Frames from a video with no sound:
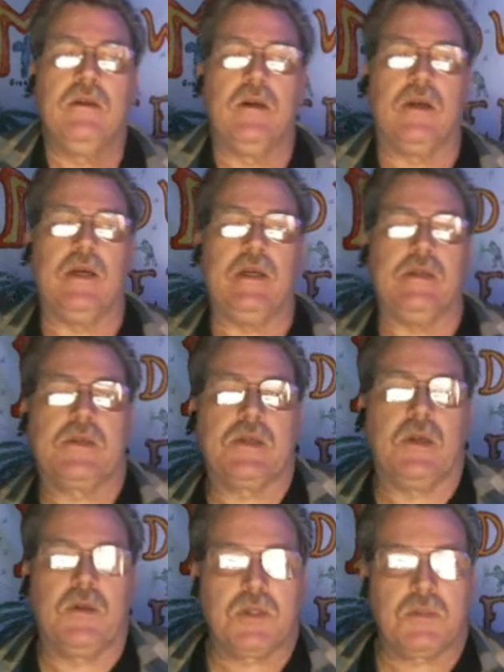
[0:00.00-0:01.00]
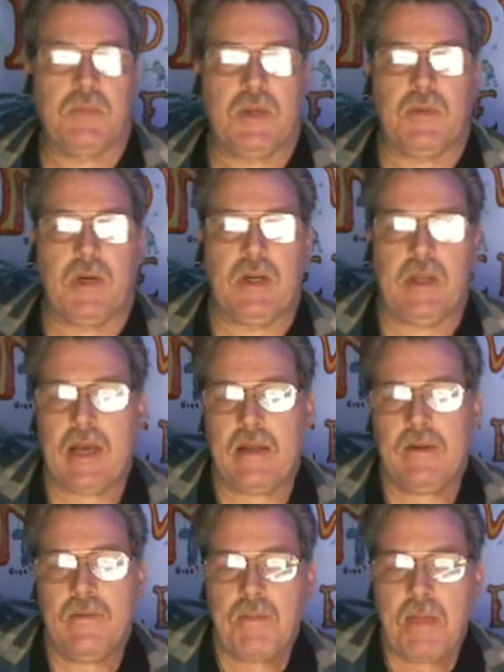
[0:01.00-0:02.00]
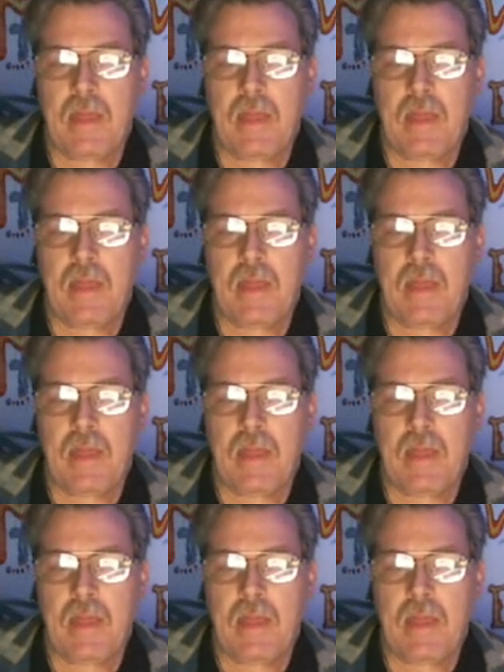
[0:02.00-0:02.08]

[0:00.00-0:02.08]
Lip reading: All right, so just be aware of that.